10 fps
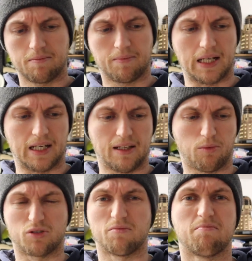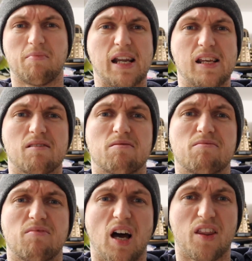But there wasn't many
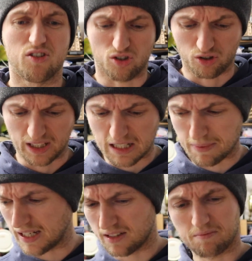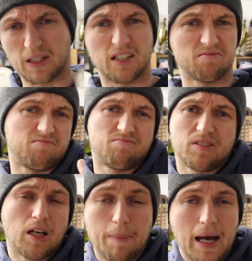others on eBay. But
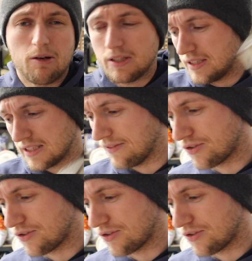£1 into £7